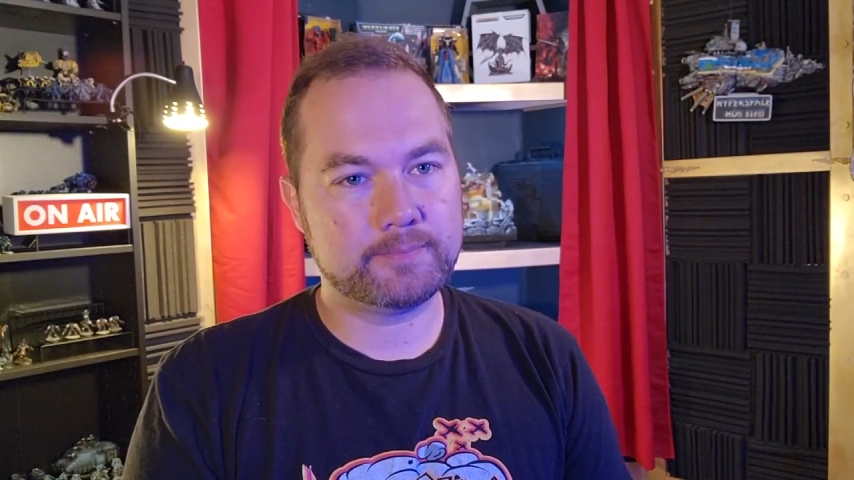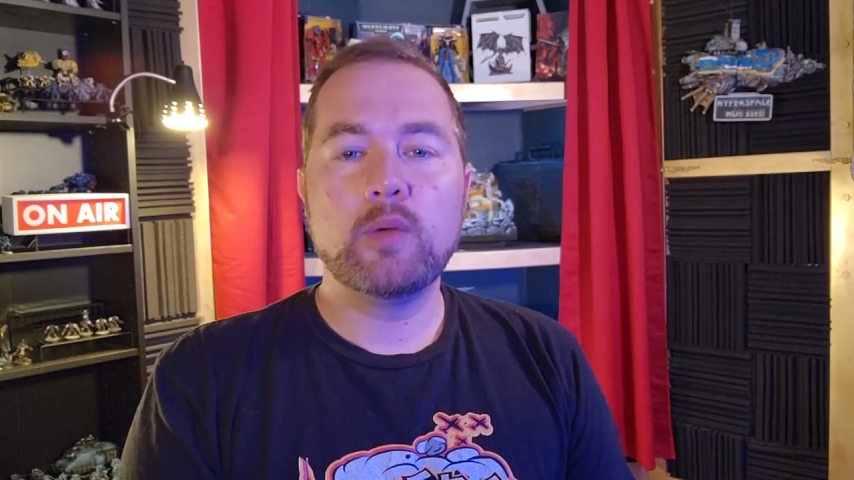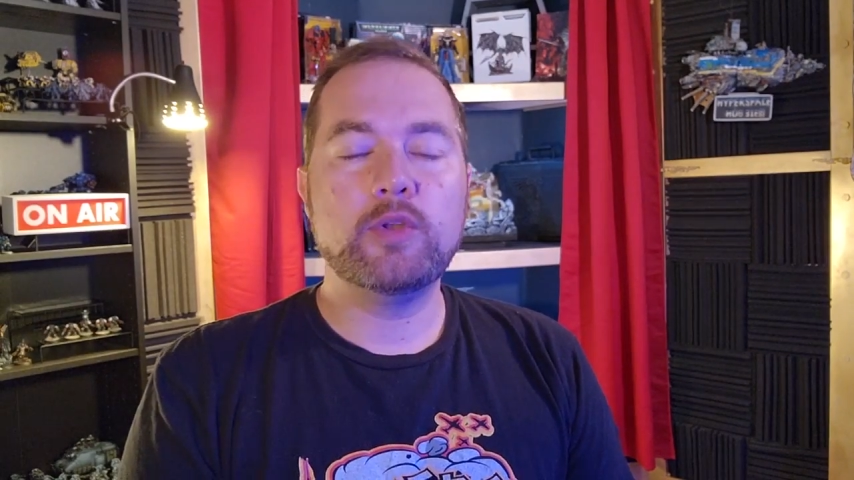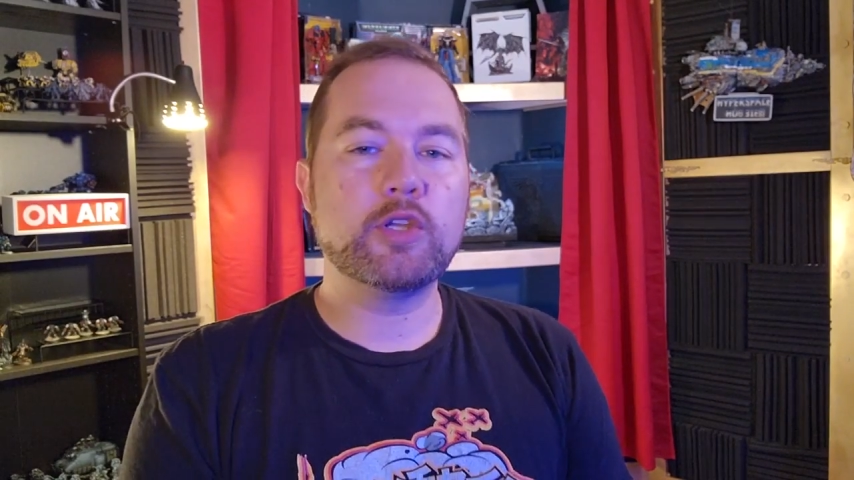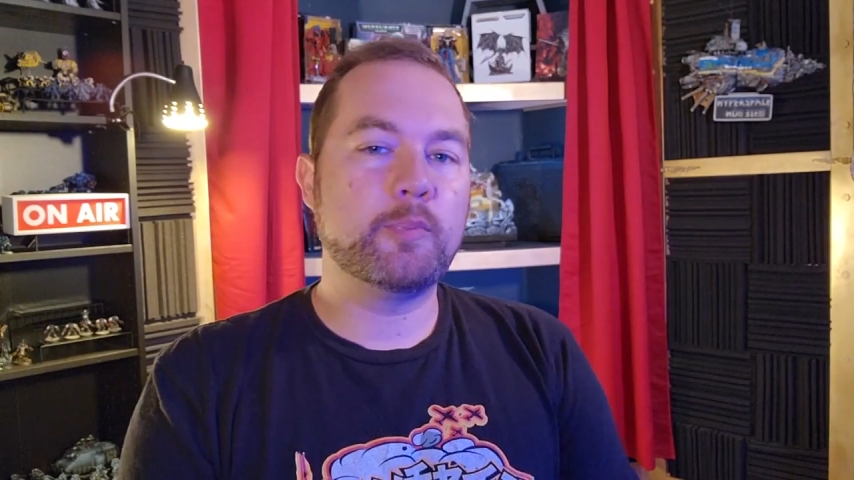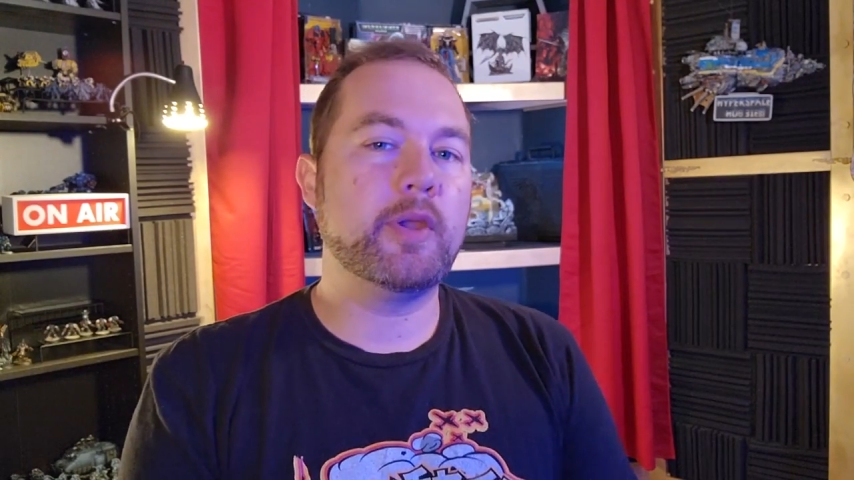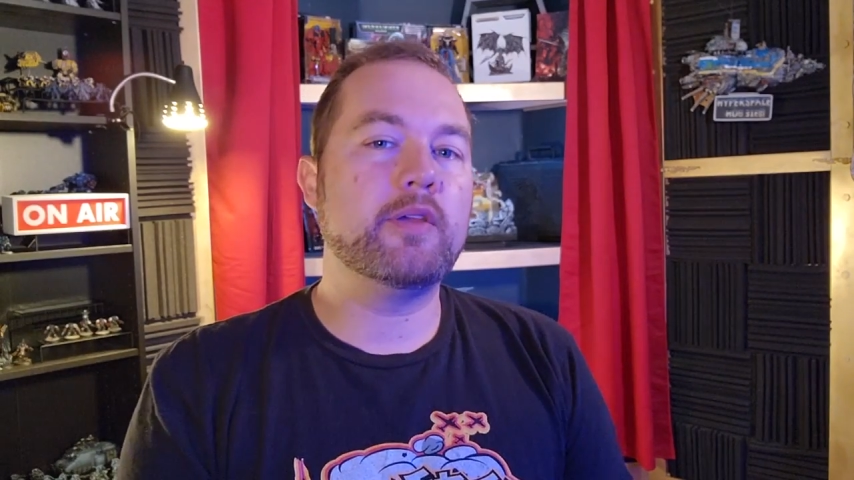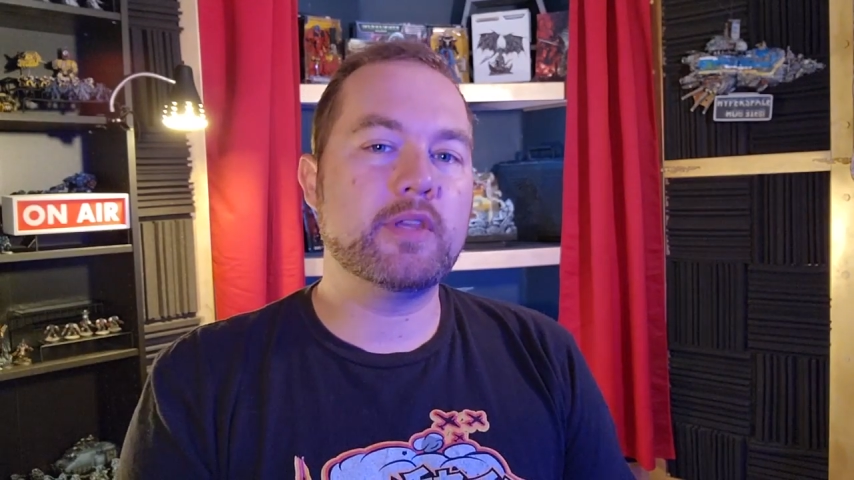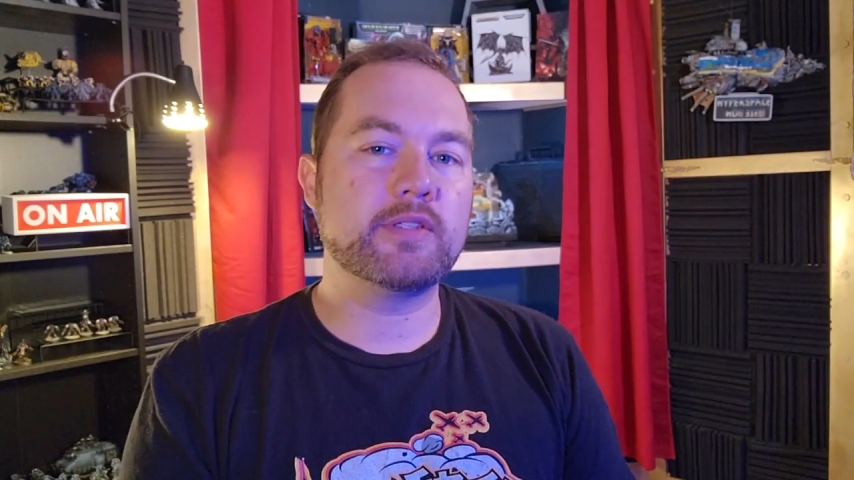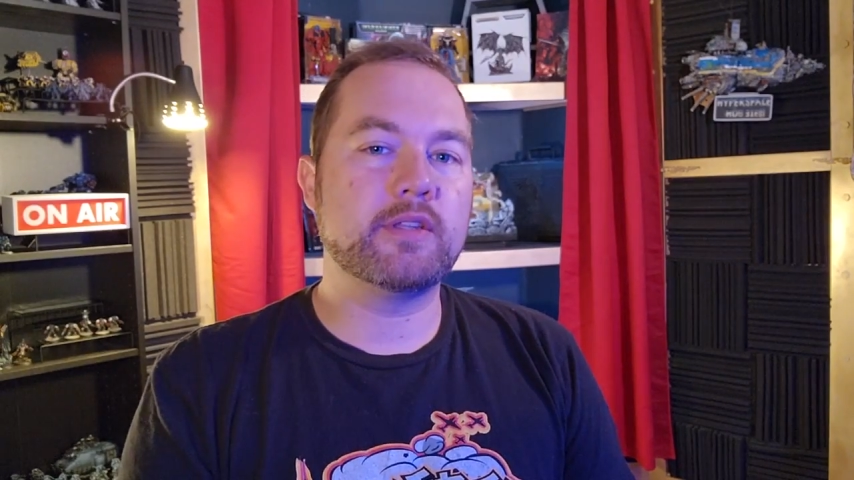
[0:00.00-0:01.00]
When you compare
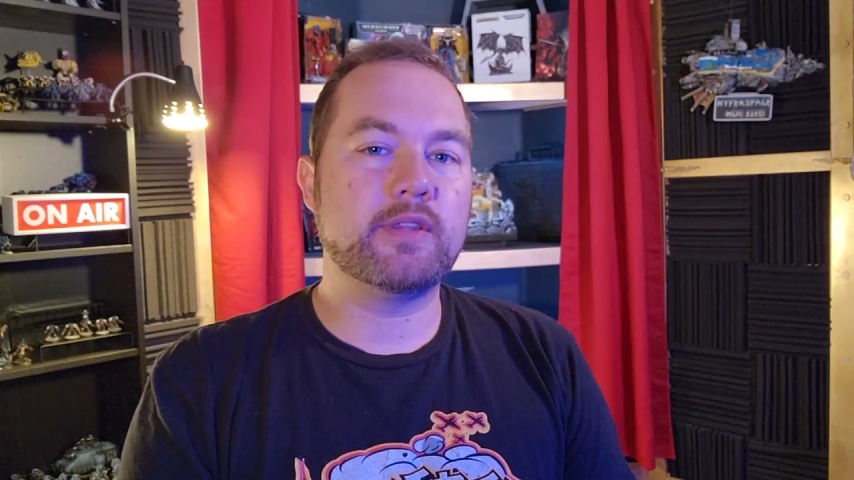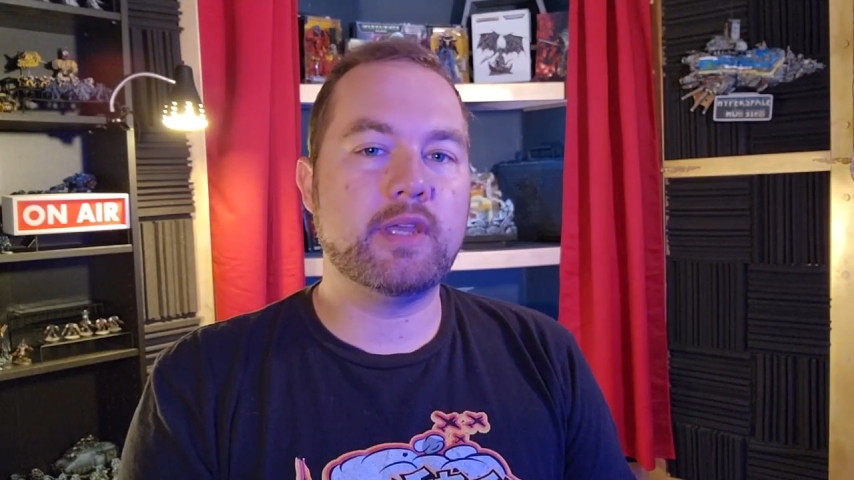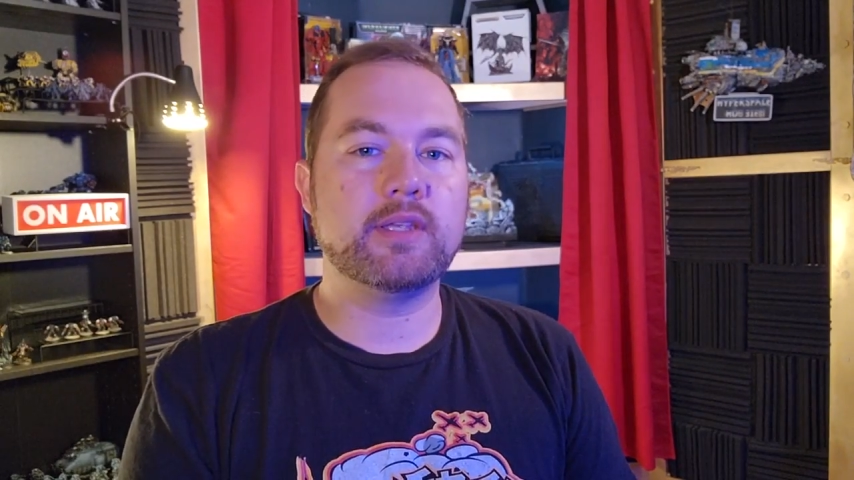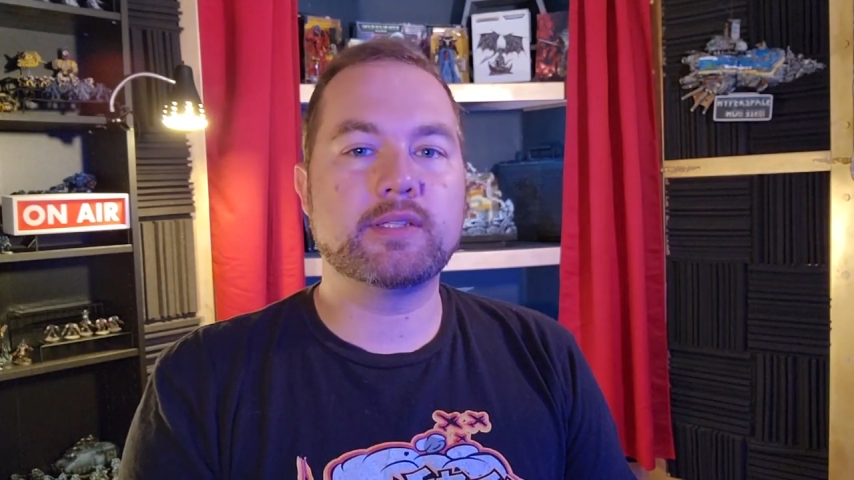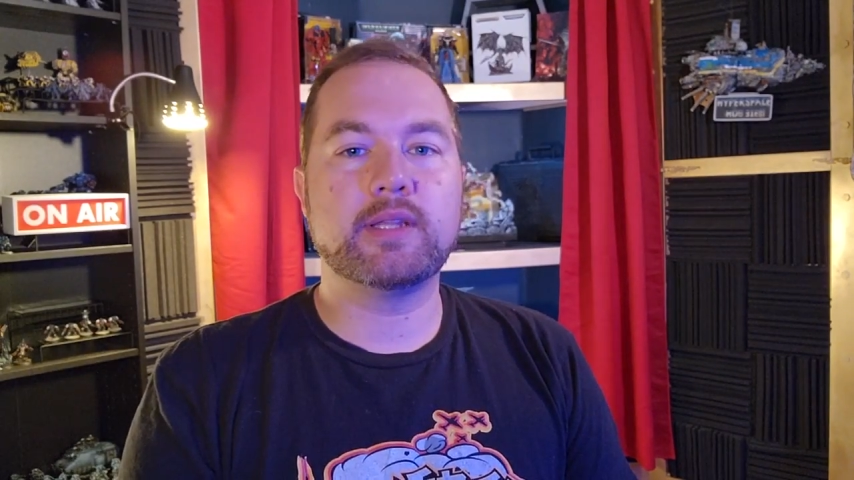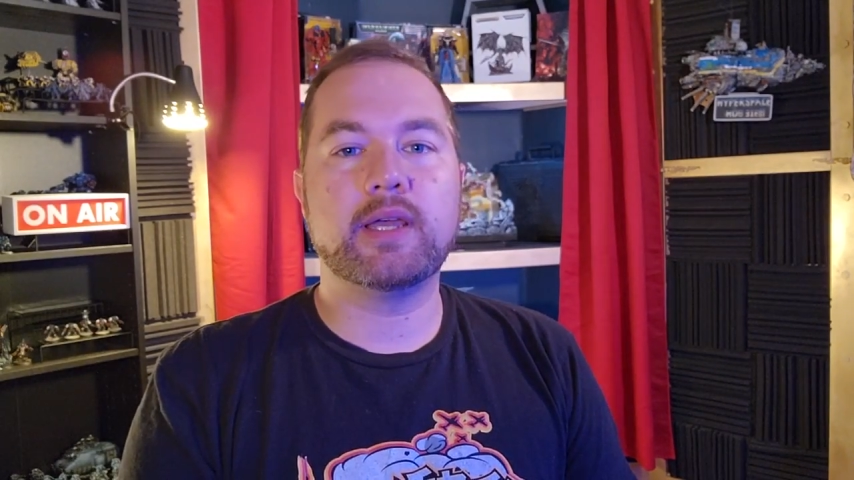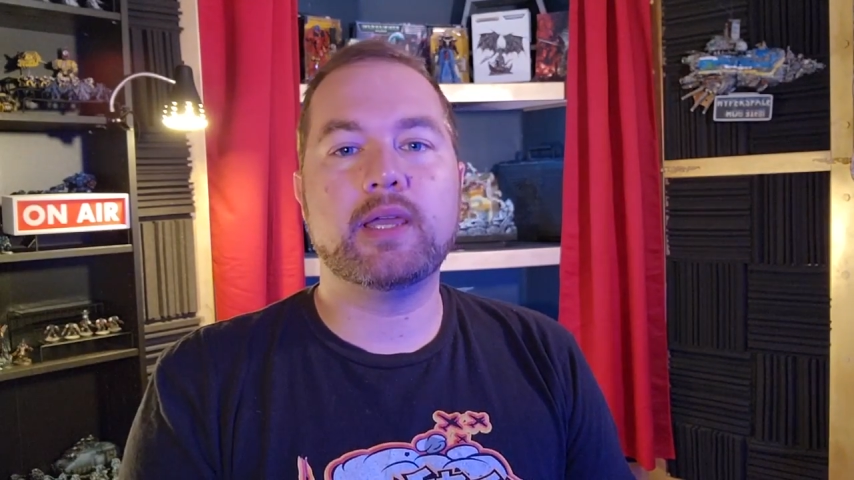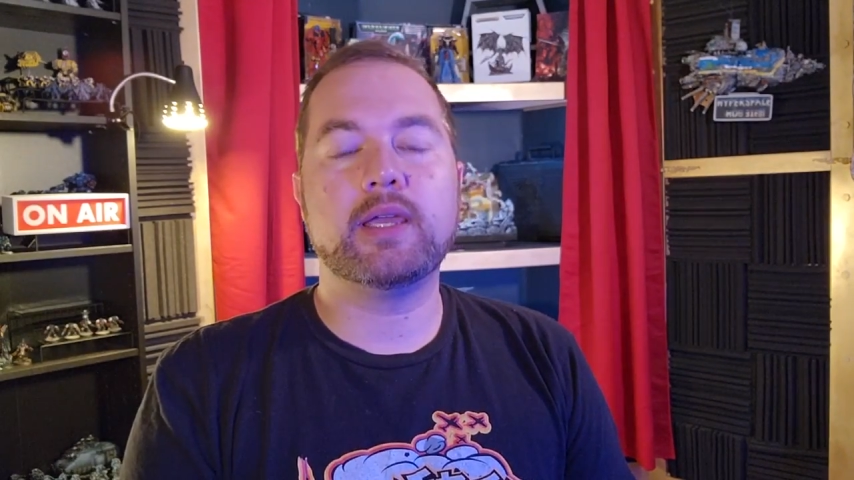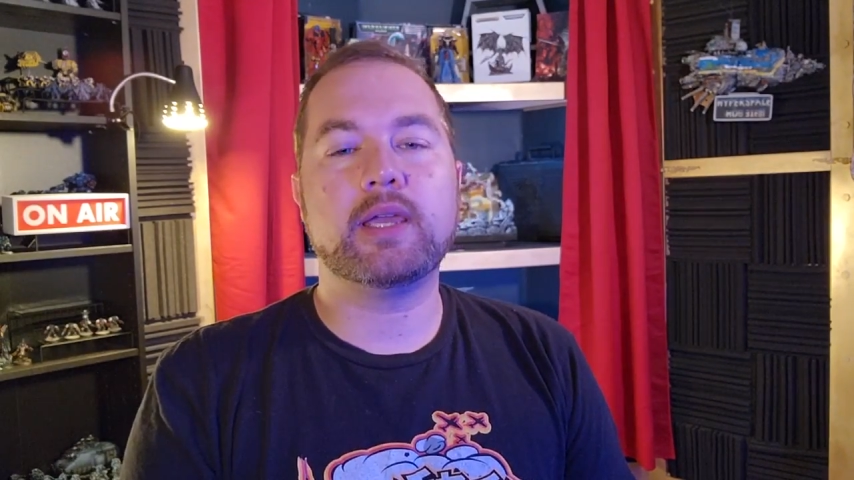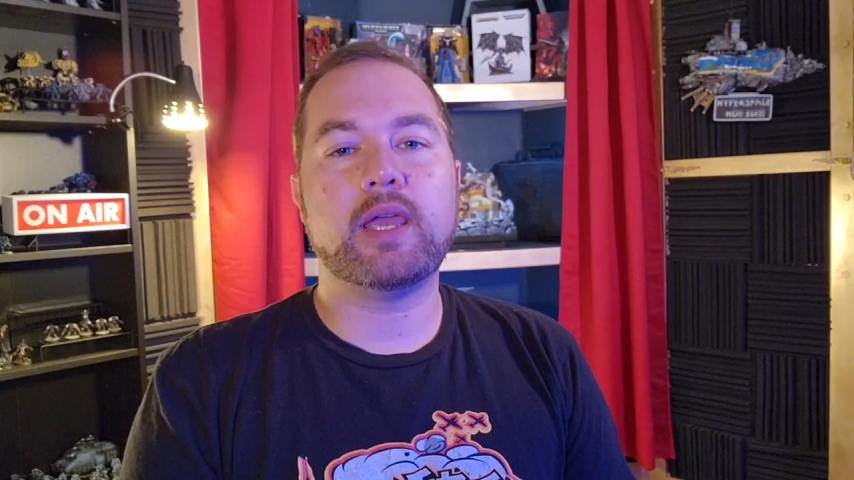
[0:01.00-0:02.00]
this to things
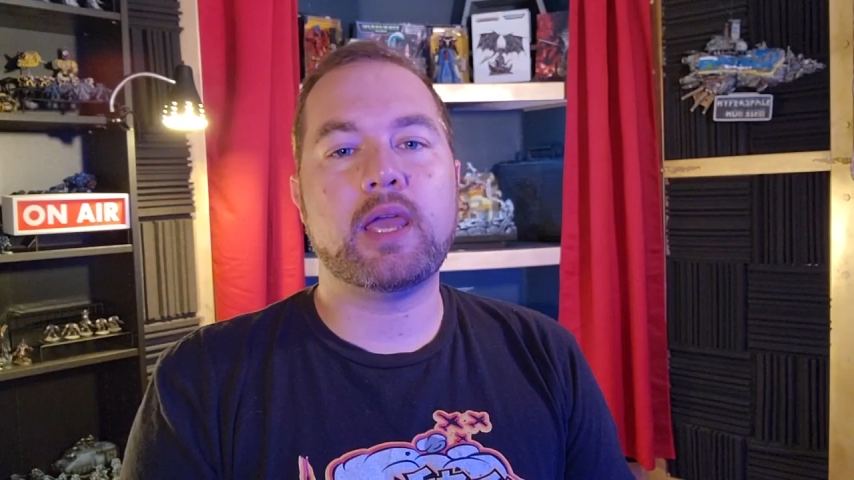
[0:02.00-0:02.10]
like